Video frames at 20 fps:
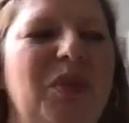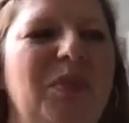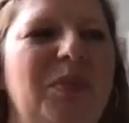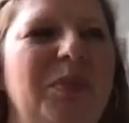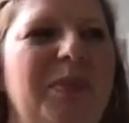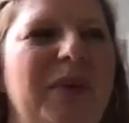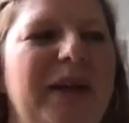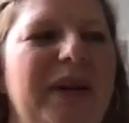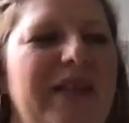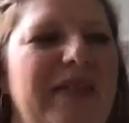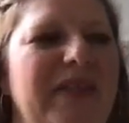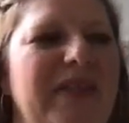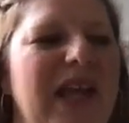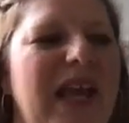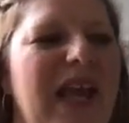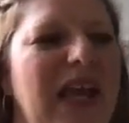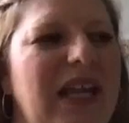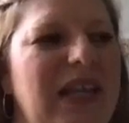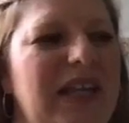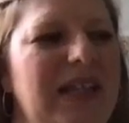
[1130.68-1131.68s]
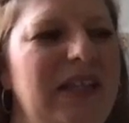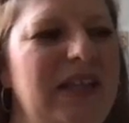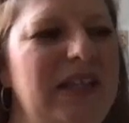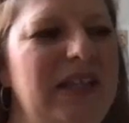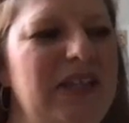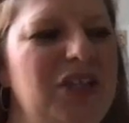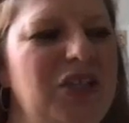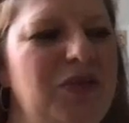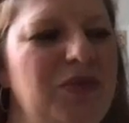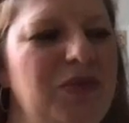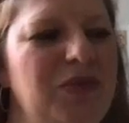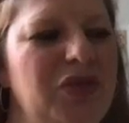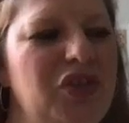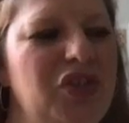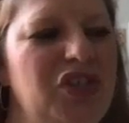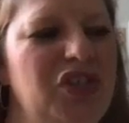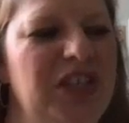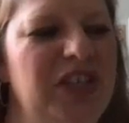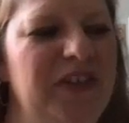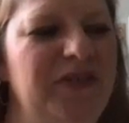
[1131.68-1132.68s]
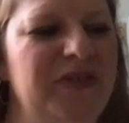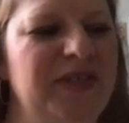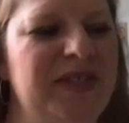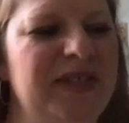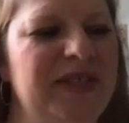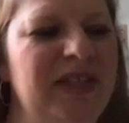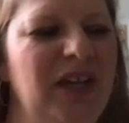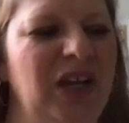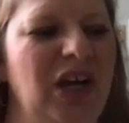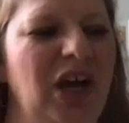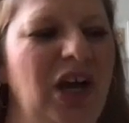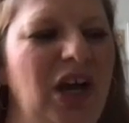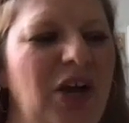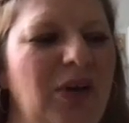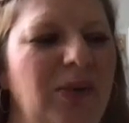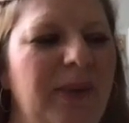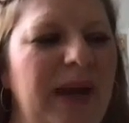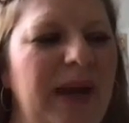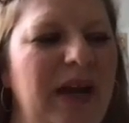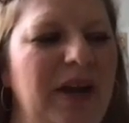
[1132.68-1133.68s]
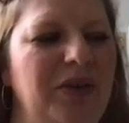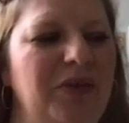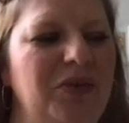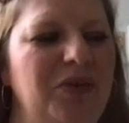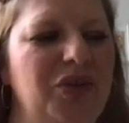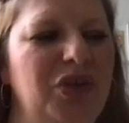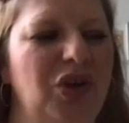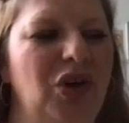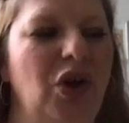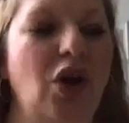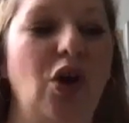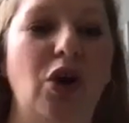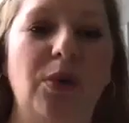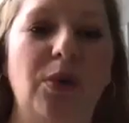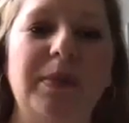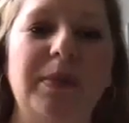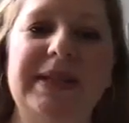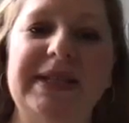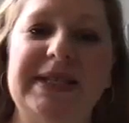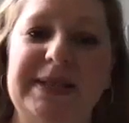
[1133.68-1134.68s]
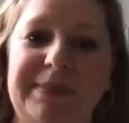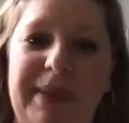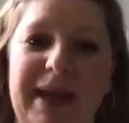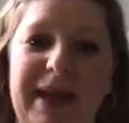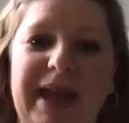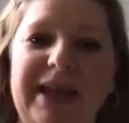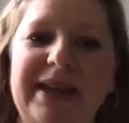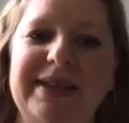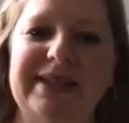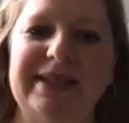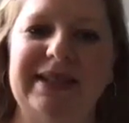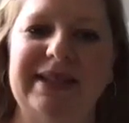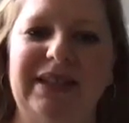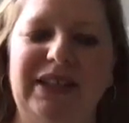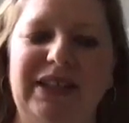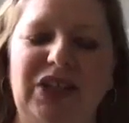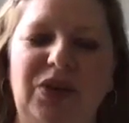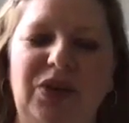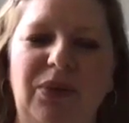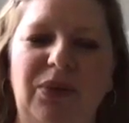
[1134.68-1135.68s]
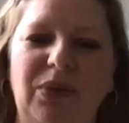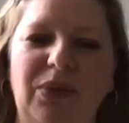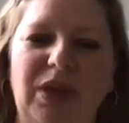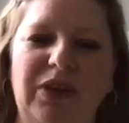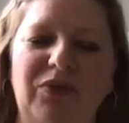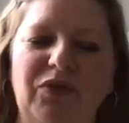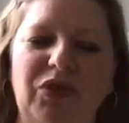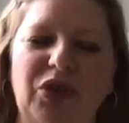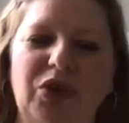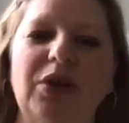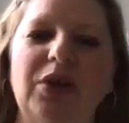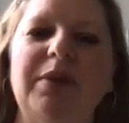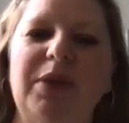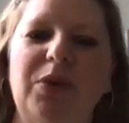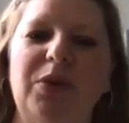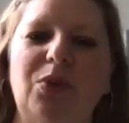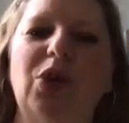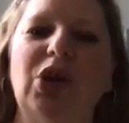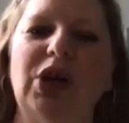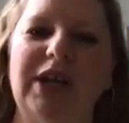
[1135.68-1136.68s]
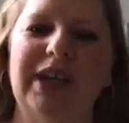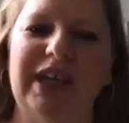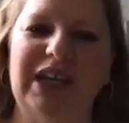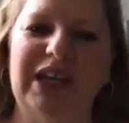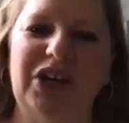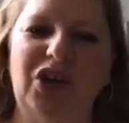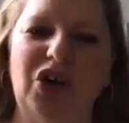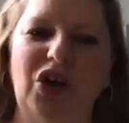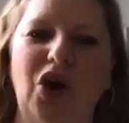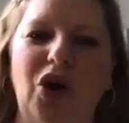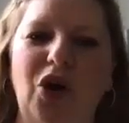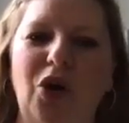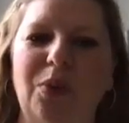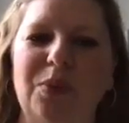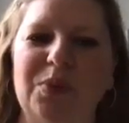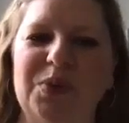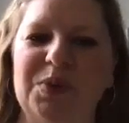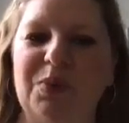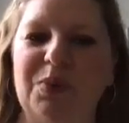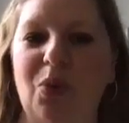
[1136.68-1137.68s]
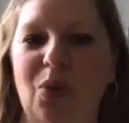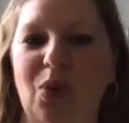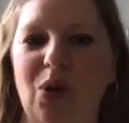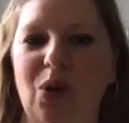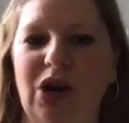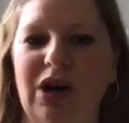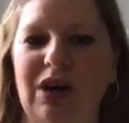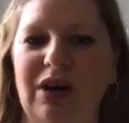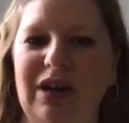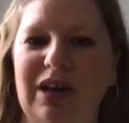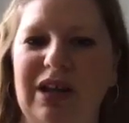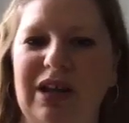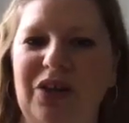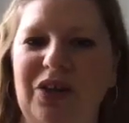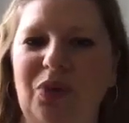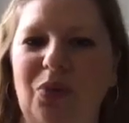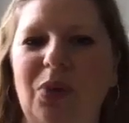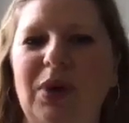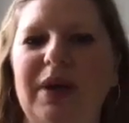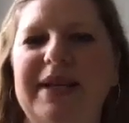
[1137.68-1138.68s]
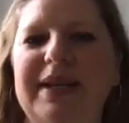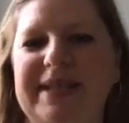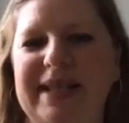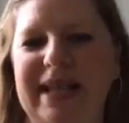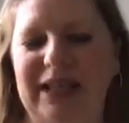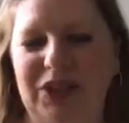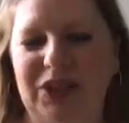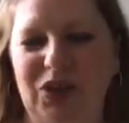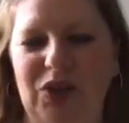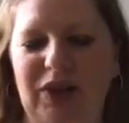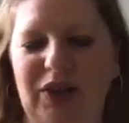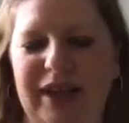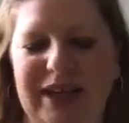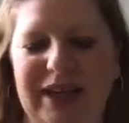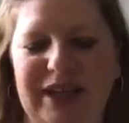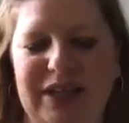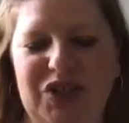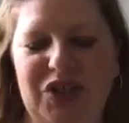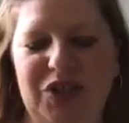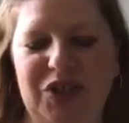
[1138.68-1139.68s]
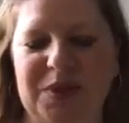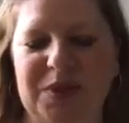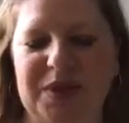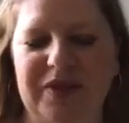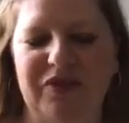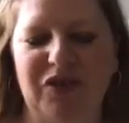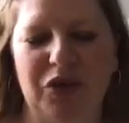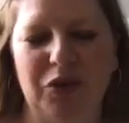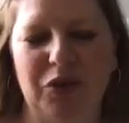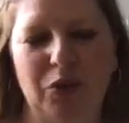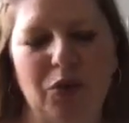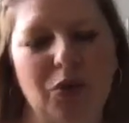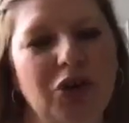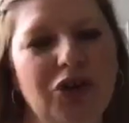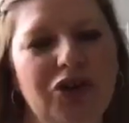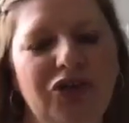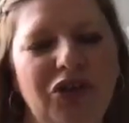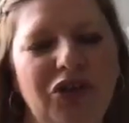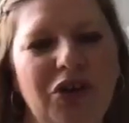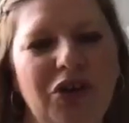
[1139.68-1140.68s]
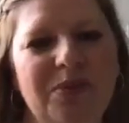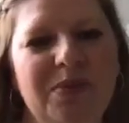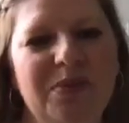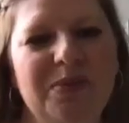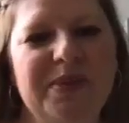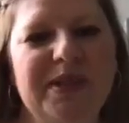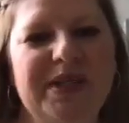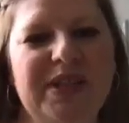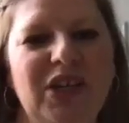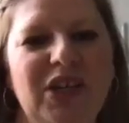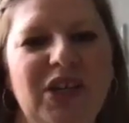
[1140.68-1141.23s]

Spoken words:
But I think anything to do with shifts around home and space, you know, if we're going to be working in our homes more, what does that look like in terms of our wardrobes,